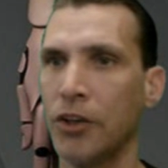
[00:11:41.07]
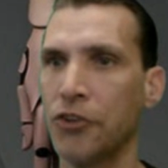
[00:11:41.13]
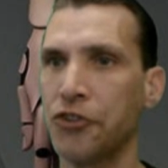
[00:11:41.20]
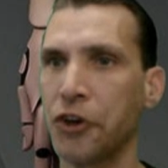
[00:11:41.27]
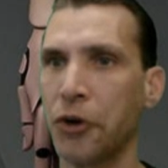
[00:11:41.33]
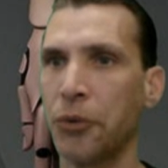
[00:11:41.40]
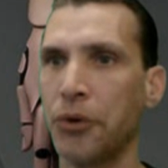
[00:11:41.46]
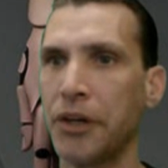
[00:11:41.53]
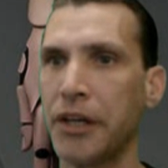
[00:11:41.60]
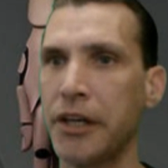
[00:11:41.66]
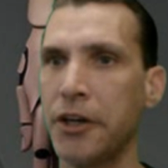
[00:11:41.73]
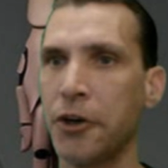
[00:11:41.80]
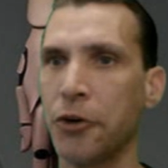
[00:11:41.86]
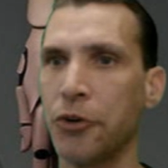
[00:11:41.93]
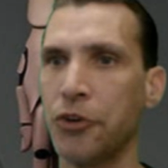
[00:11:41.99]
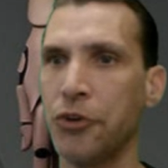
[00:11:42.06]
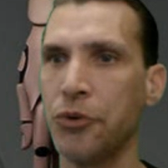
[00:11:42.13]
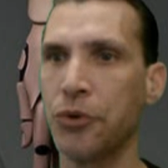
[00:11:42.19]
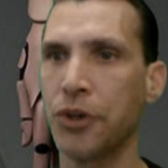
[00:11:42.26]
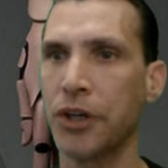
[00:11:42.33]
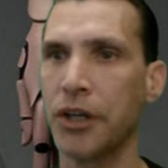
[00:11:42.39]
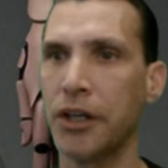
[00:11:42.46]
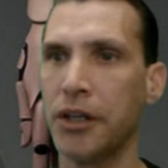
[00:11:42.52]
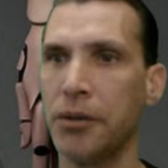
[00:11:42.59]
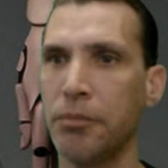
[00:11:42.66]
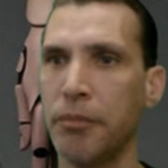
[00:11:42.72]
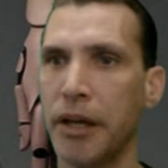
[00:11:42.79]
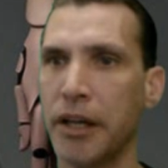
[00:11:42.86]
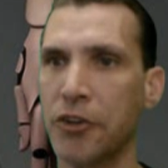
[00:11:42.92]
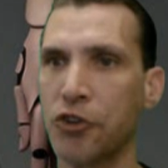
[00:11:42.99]
So here you
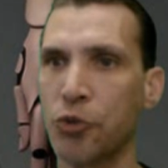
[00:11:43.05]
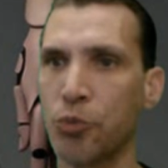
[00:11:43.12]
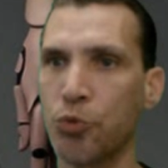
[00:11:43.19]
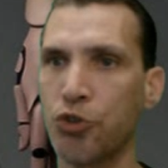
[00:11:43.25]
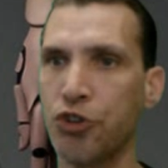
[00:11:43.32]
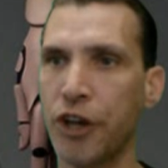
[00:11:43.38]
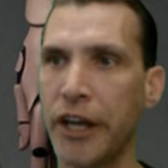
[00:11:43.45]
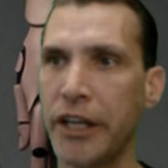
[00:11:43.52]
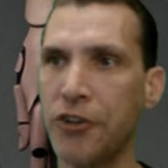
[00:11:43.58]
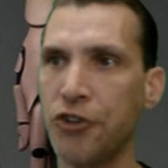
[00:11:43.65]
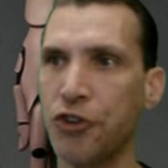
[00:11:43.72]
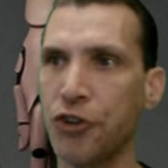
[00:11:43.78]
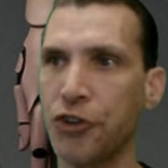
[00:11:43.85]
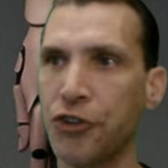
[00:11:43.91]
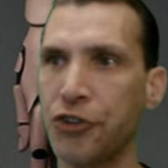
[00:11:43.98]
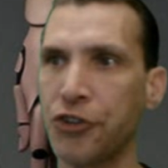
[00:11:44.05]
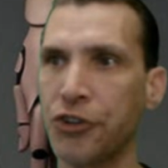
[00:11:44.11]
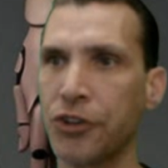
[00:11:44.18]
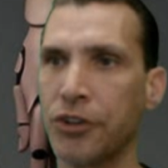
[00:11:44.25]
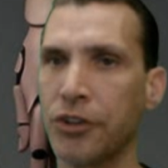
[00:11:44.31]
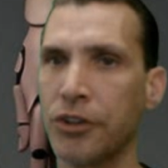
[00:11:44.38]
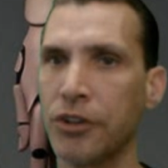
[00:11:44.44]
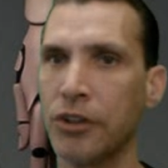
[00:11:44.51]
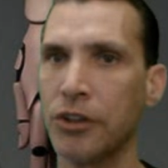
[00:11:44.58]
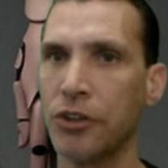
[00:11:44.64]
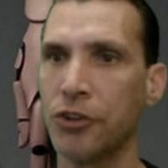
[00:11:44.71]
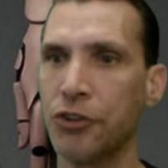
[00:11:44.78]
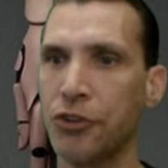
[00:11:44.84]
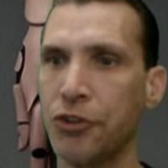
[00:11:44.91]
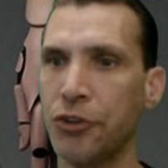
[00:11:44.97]
can make some changes
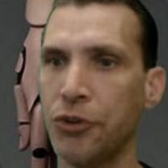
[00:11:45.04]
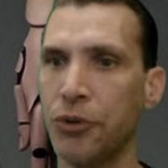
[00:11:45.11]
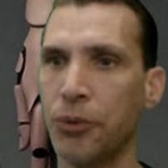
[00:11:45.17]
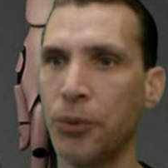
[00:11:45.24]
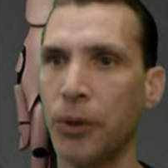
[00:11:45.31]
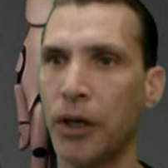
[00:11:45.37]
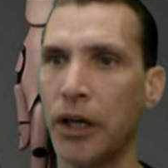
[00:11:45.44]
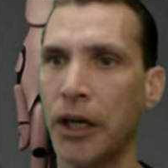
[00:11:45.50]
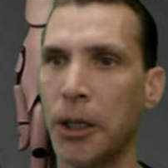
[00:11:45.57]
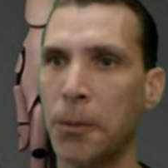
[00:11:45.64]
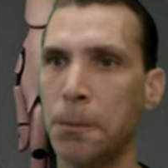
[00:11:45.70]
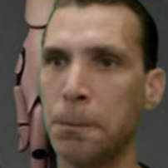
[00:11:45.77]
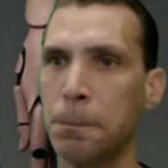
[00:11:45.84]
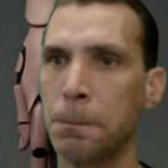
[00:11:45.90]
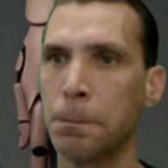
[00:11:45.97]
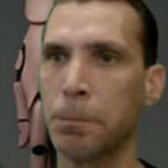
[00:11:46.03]
to um,